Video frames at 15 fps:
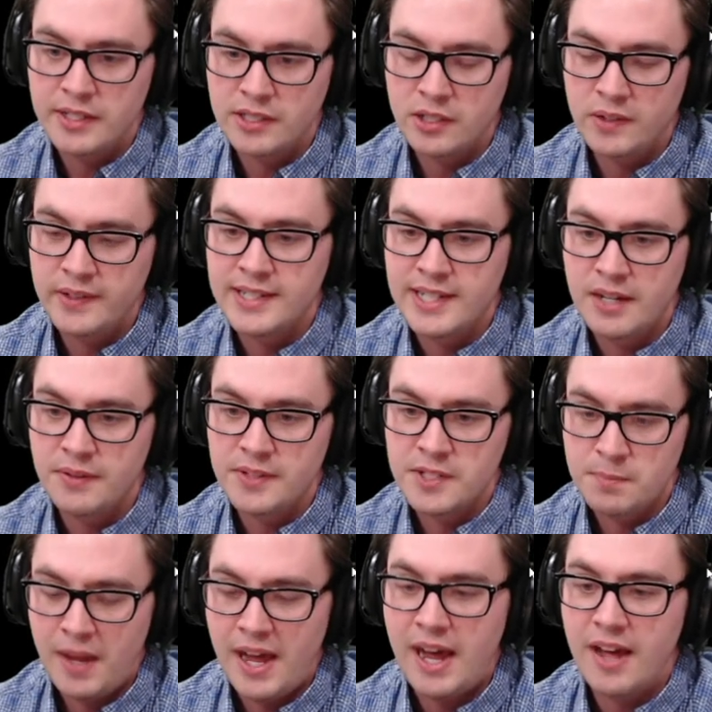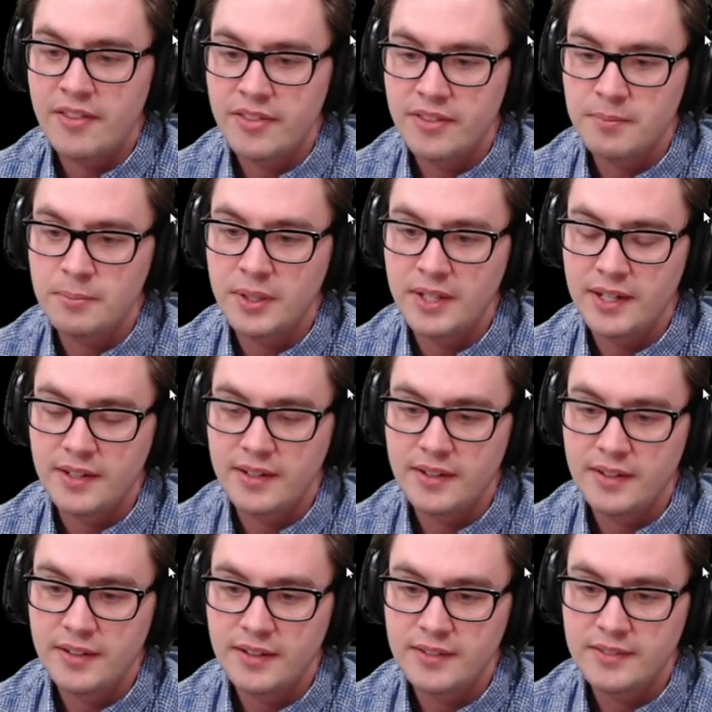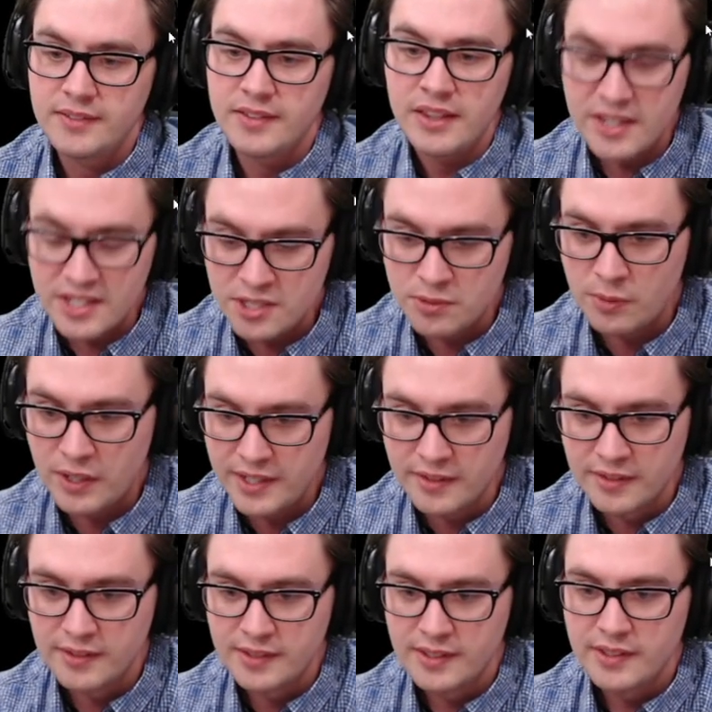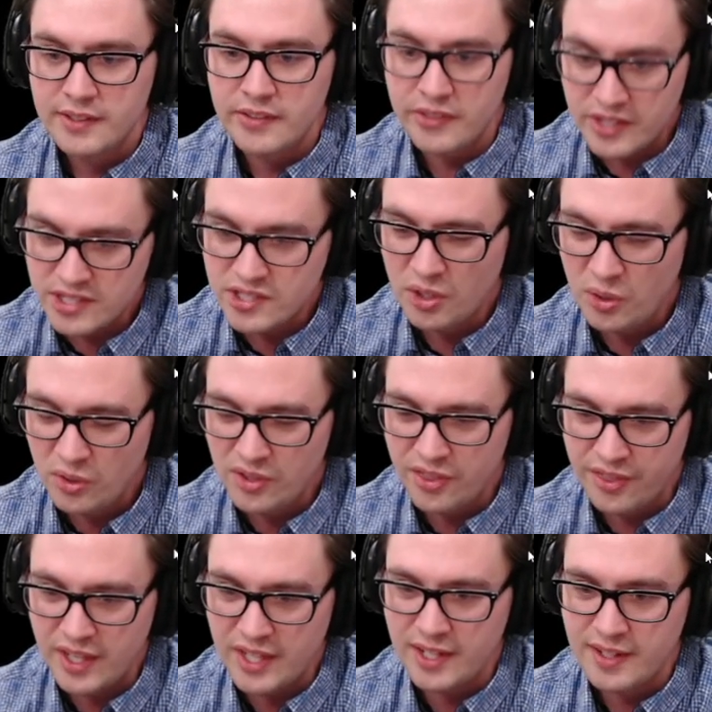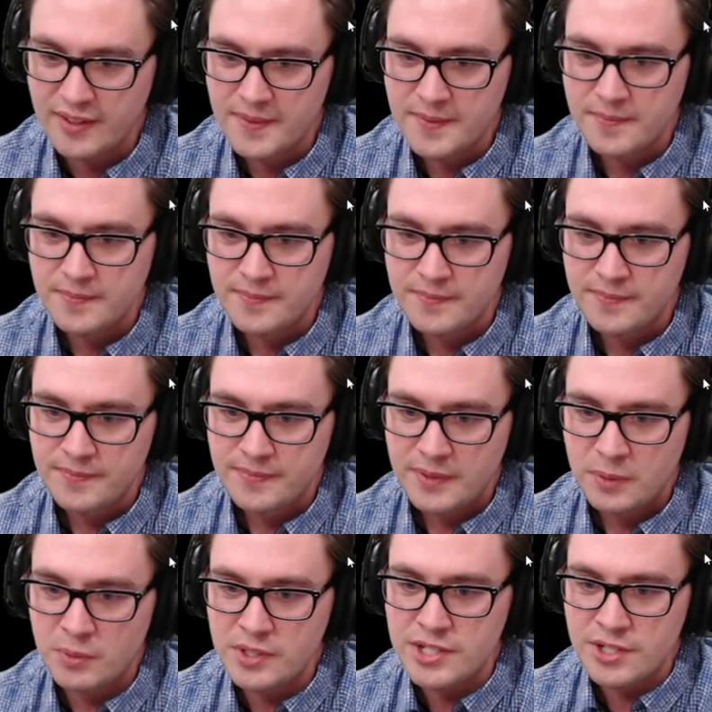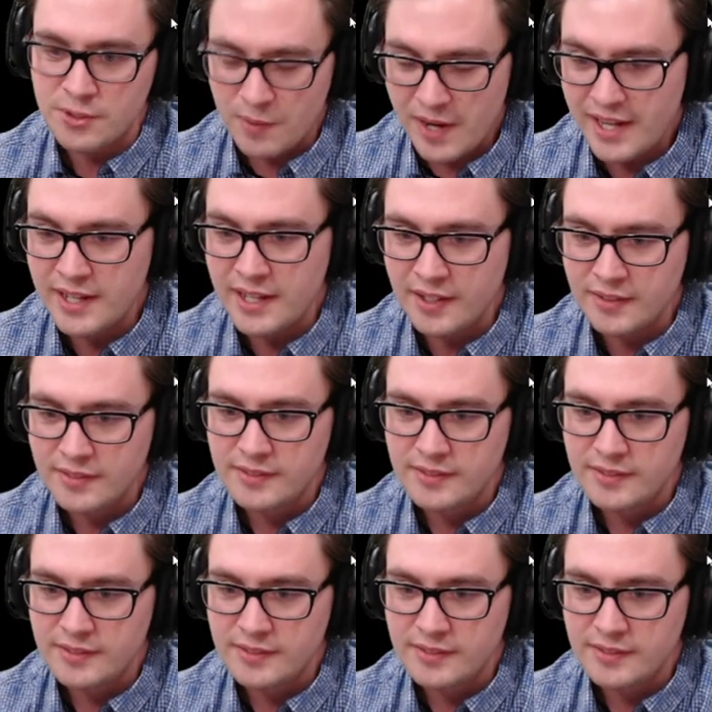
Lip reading: going down this path. But this whole thing was draining,